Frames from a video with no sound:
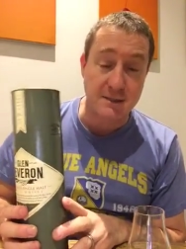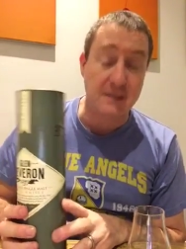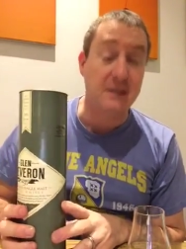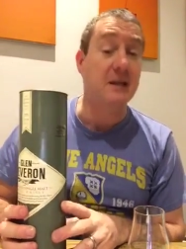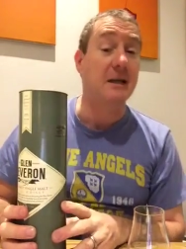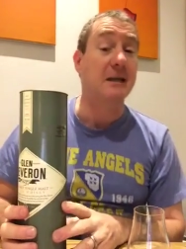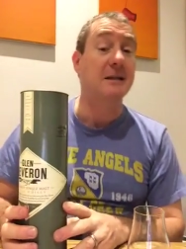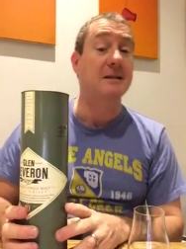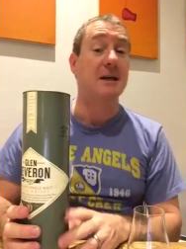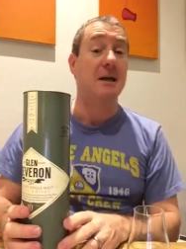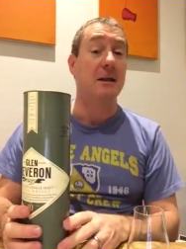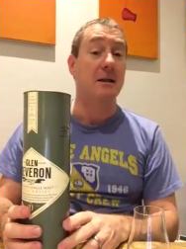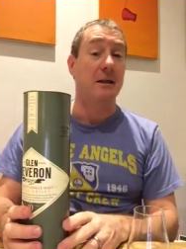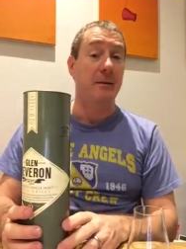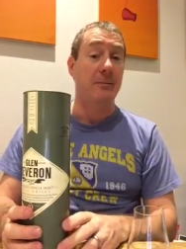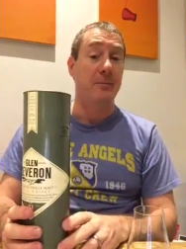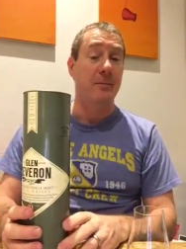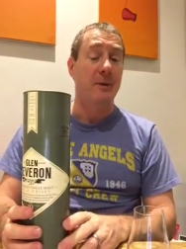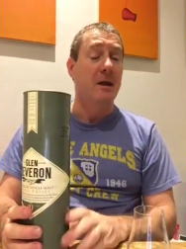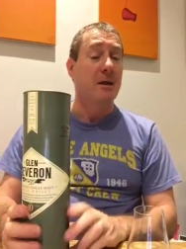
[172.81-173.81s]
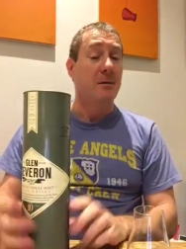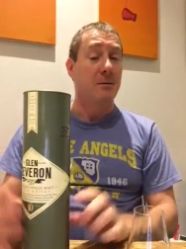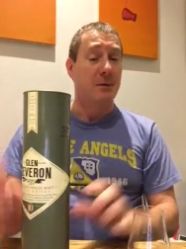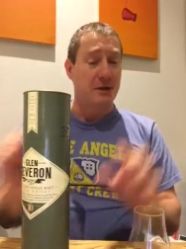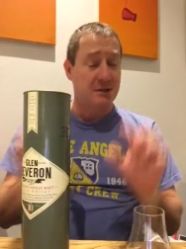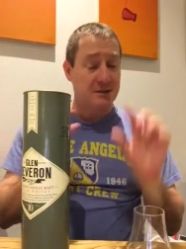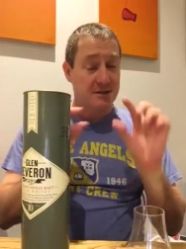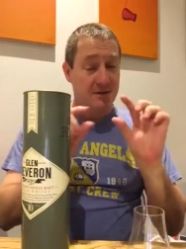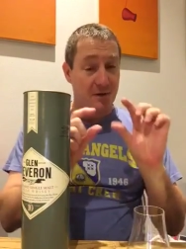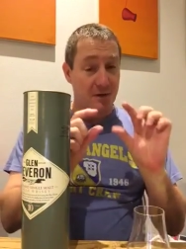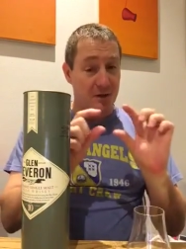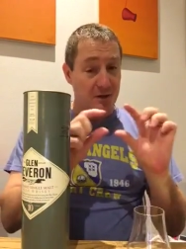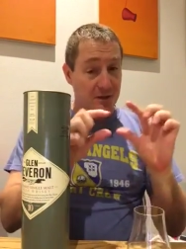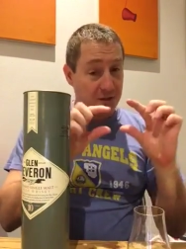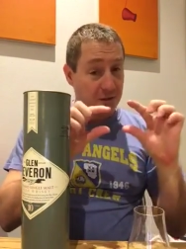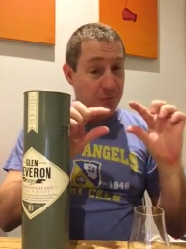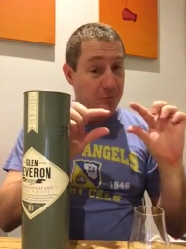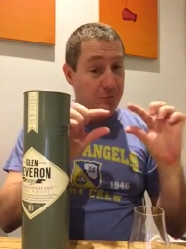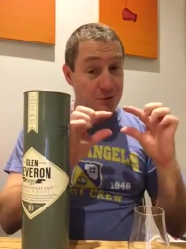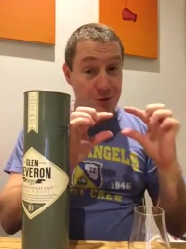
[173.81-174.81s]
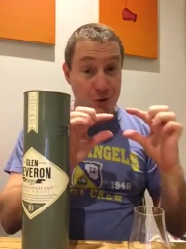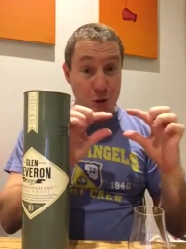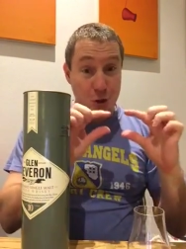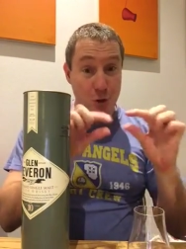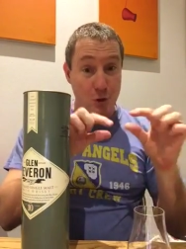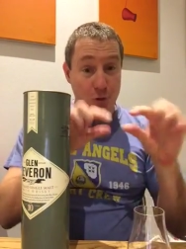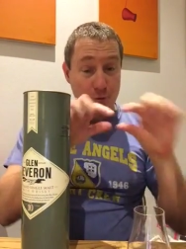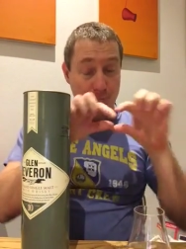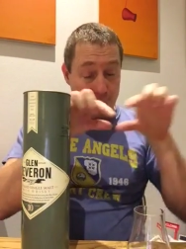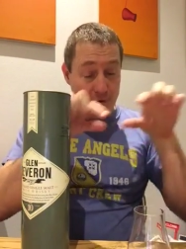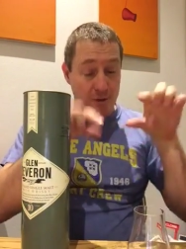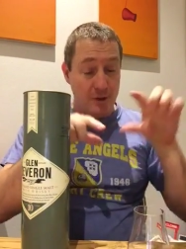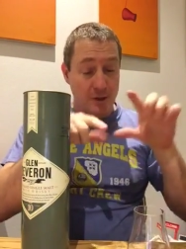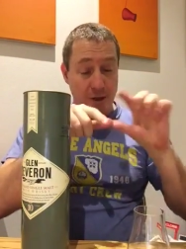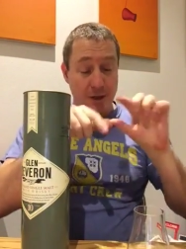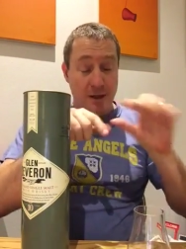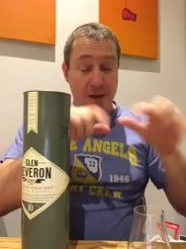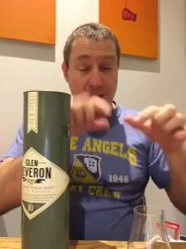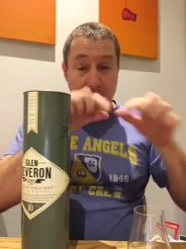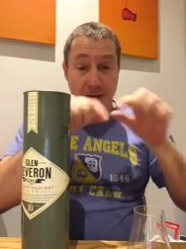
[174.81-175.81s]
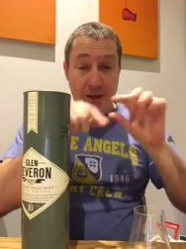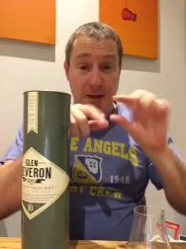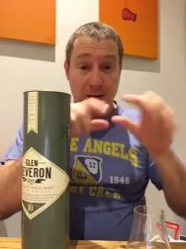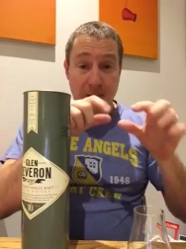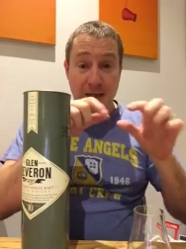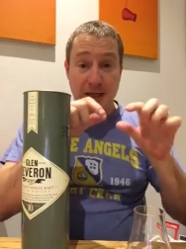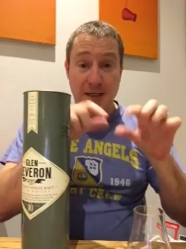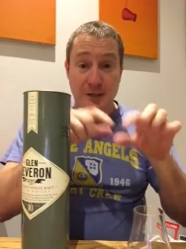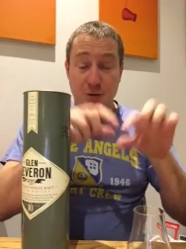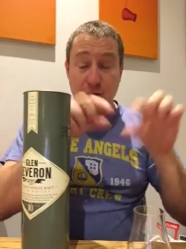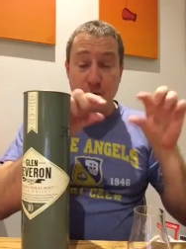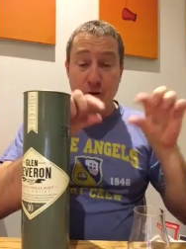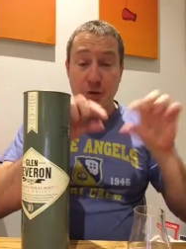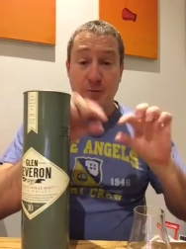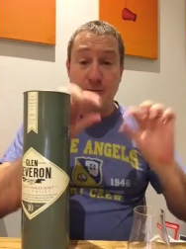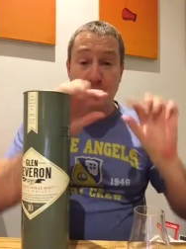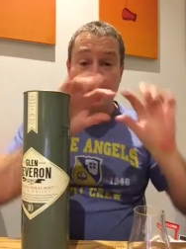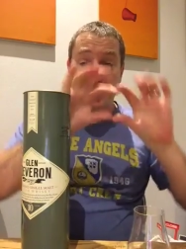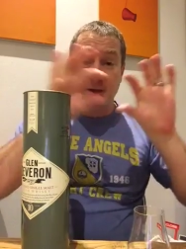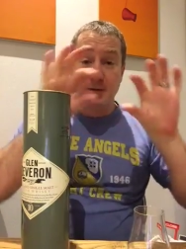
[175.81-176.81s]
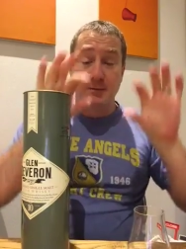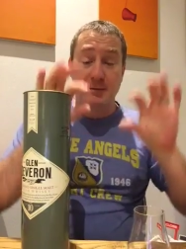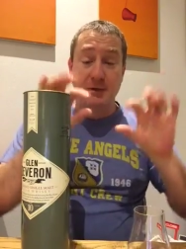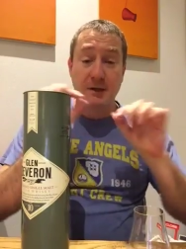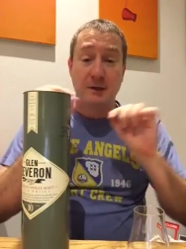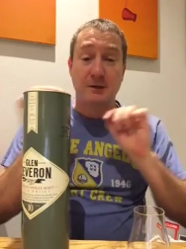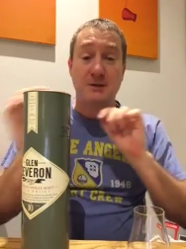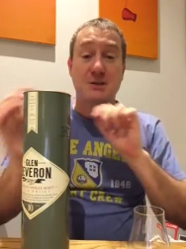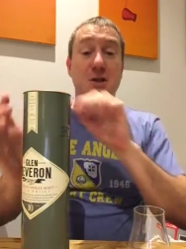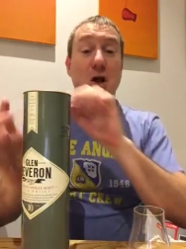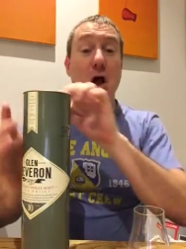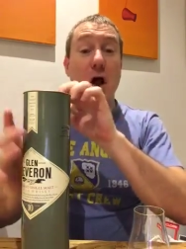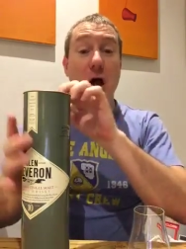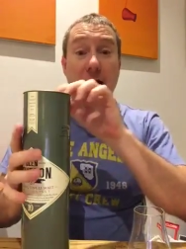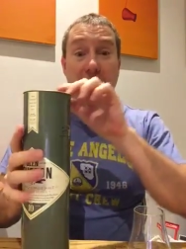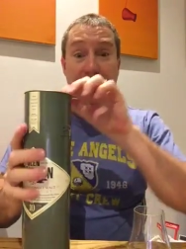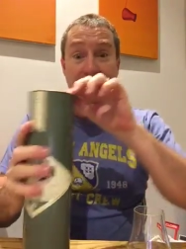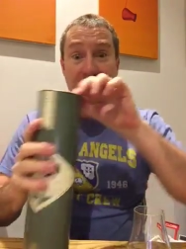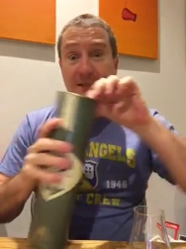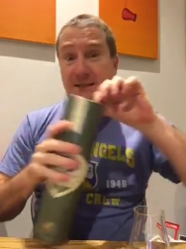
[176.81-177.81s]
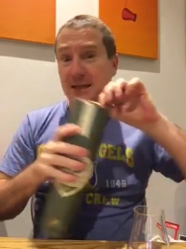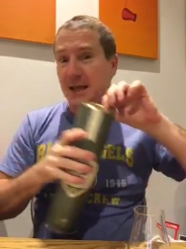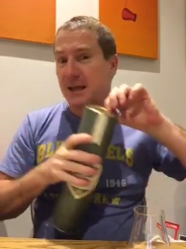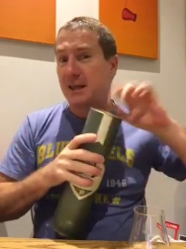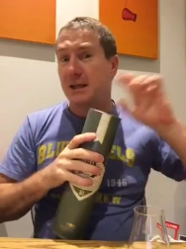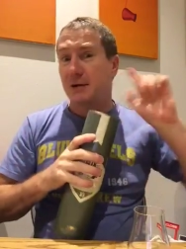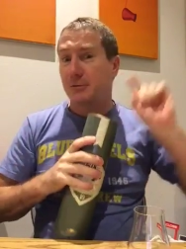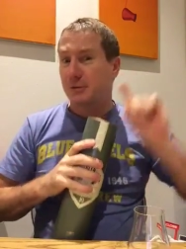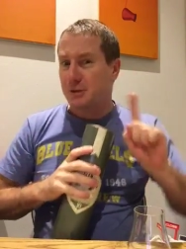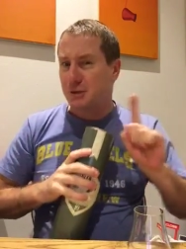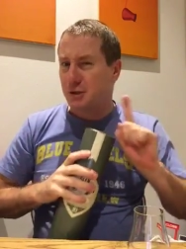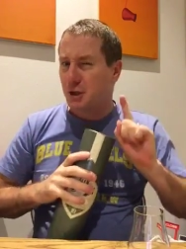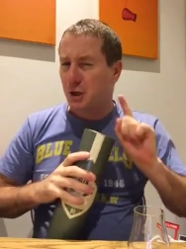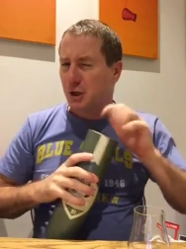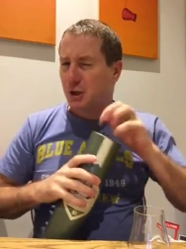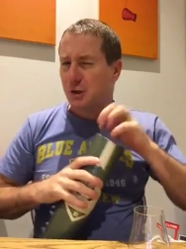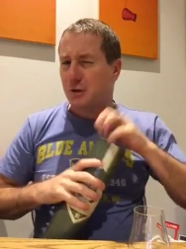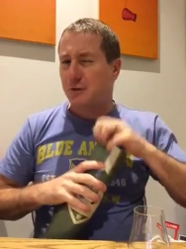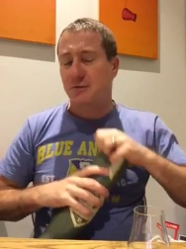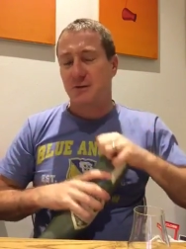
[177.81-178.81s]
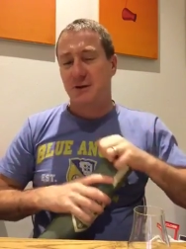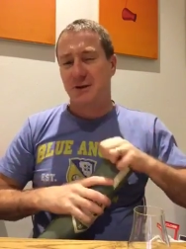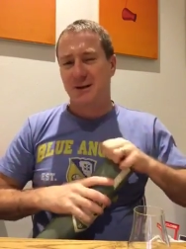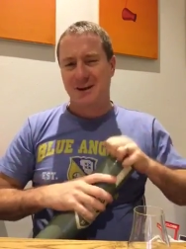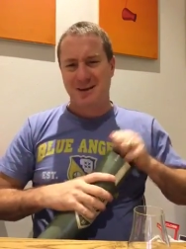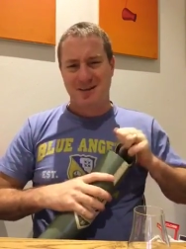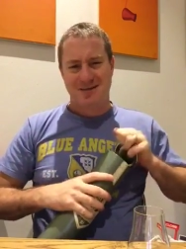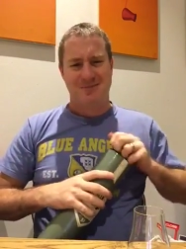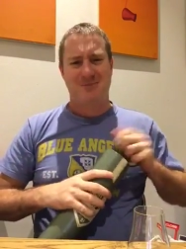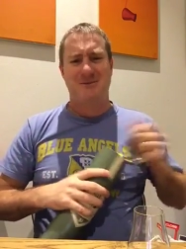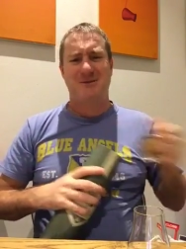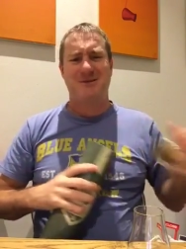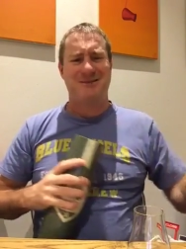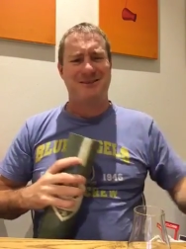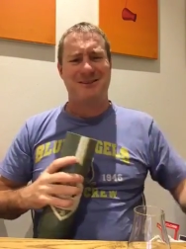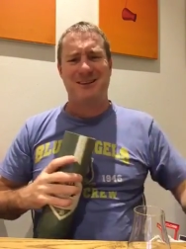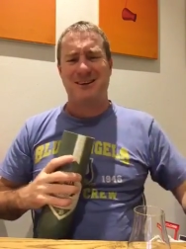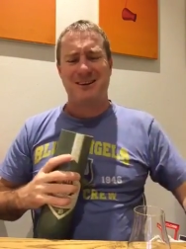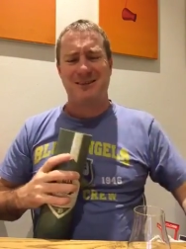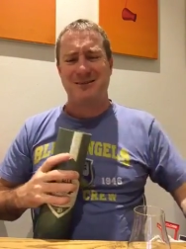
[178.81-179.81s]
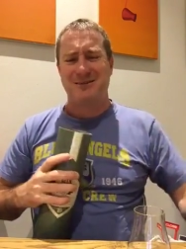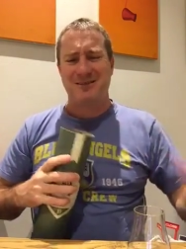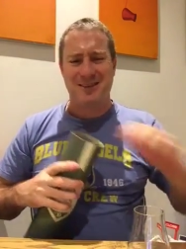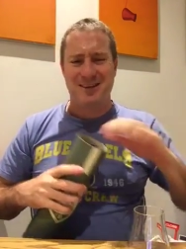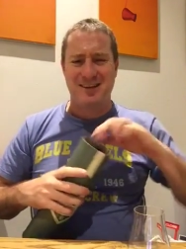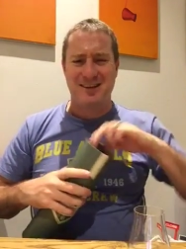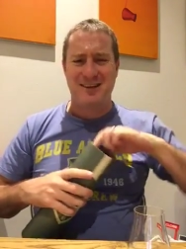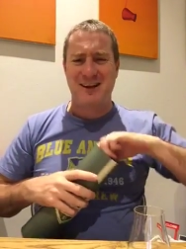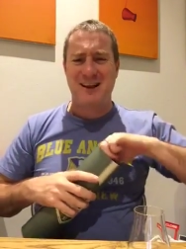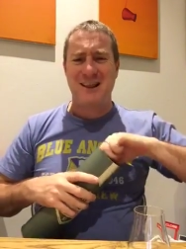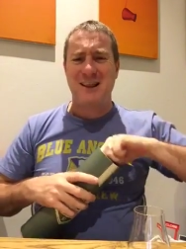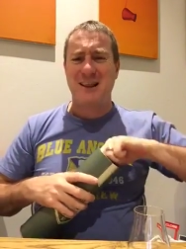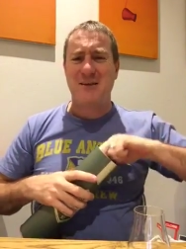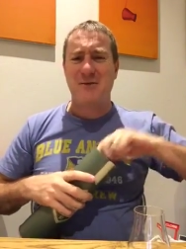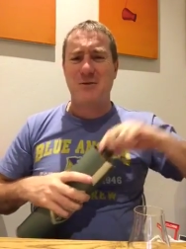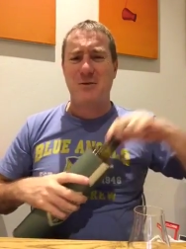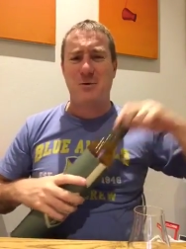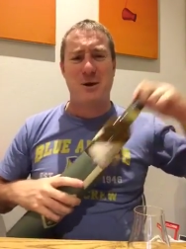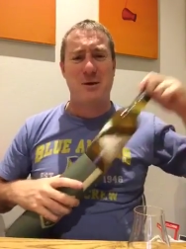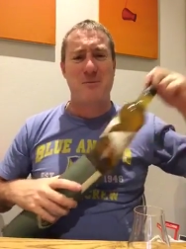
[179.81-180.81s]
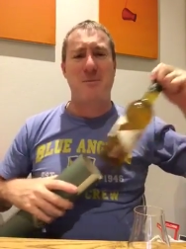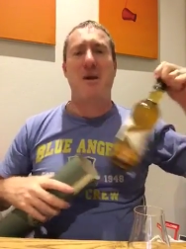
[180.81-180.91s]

And you can tell them because they've got the little reserved things on them, the little signs that say they're reserved. I love the way